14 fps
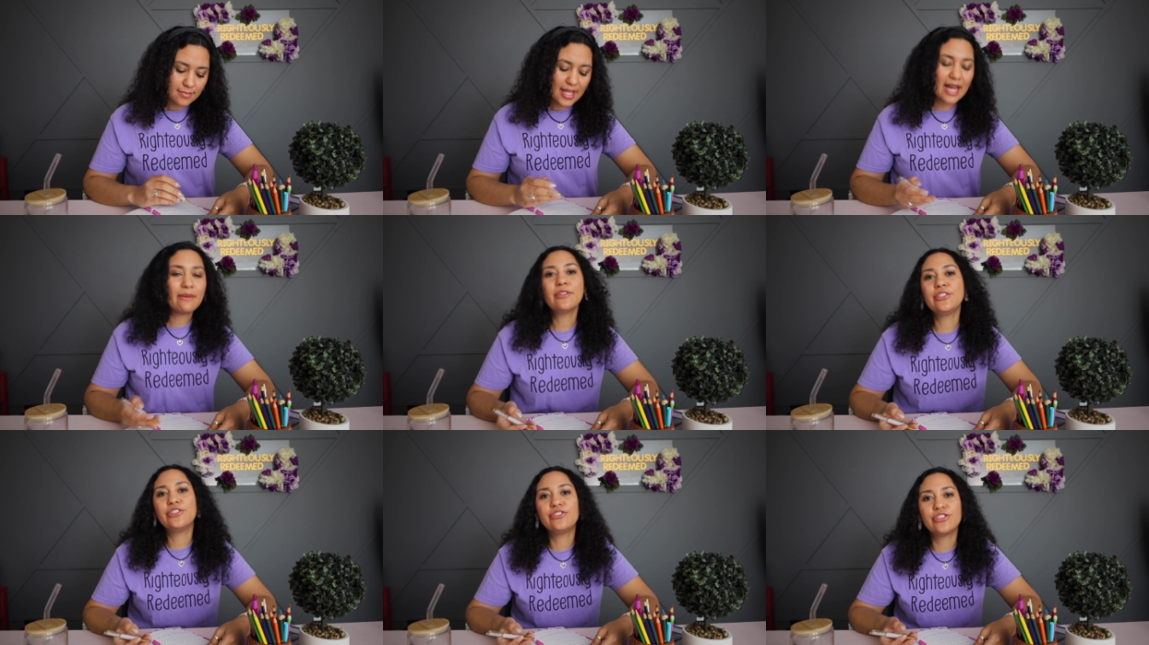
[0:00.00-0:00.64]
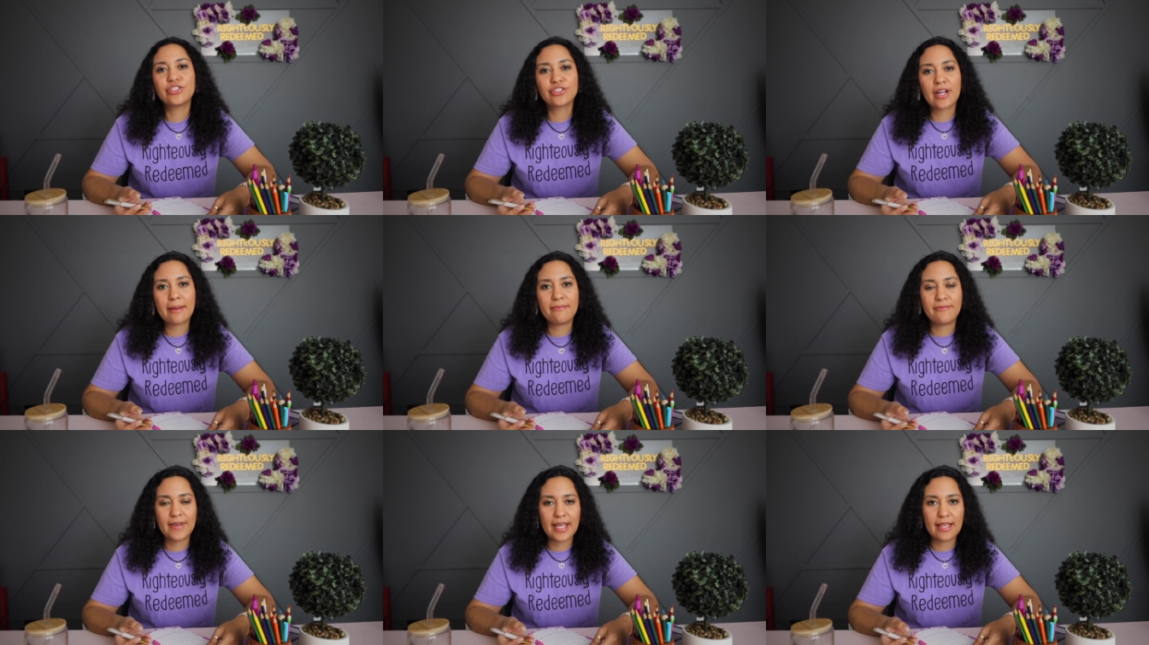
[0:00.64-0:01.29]
How would you
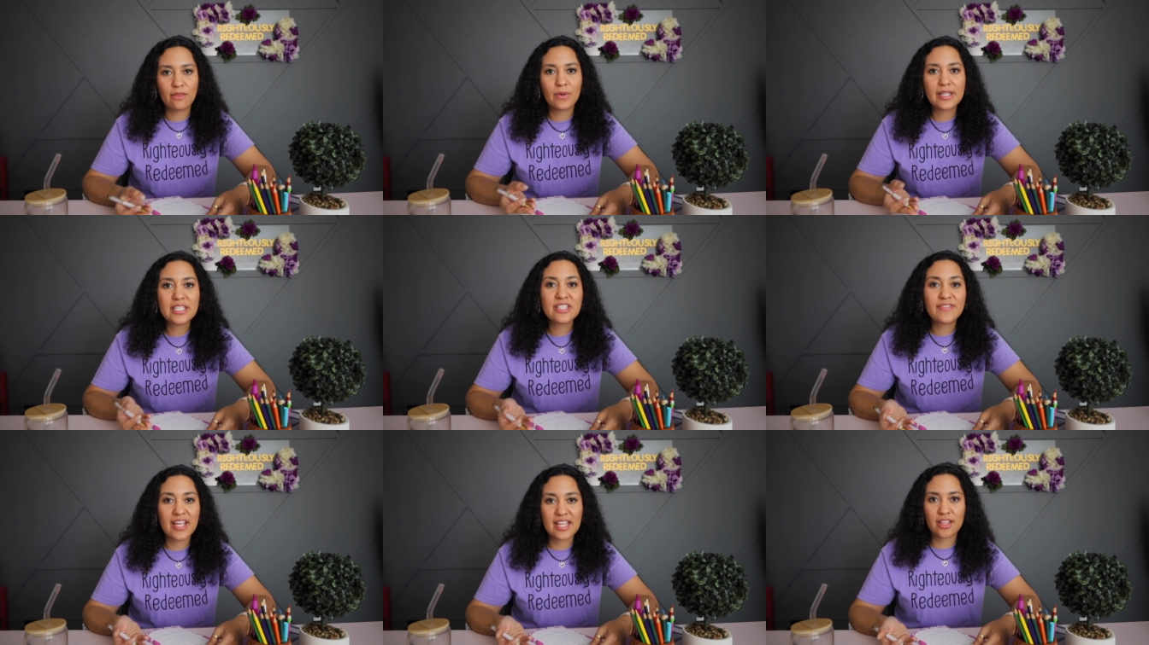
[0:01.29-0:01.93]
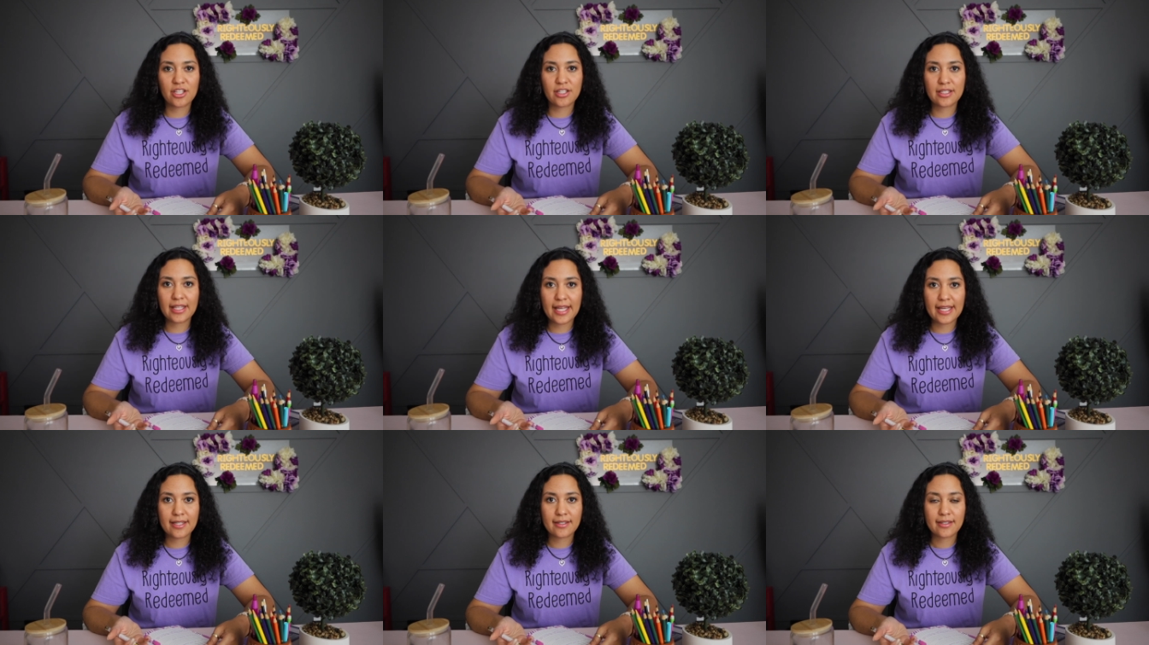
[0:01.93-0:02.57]
describe faith? What does faith look
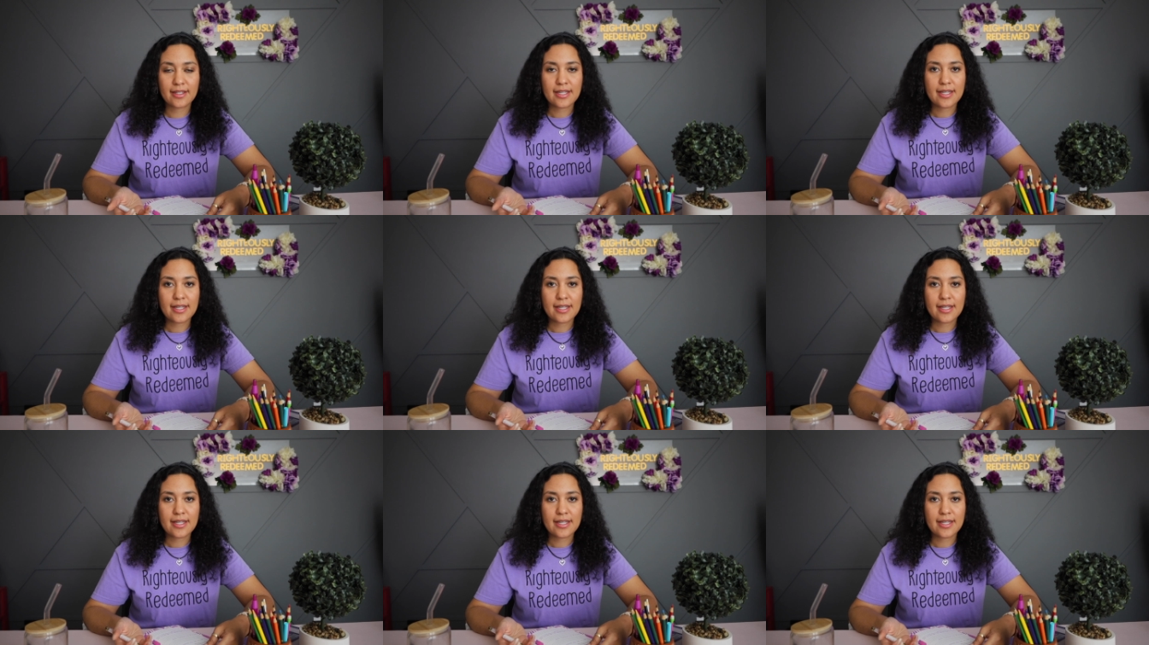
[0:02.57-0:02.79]
like?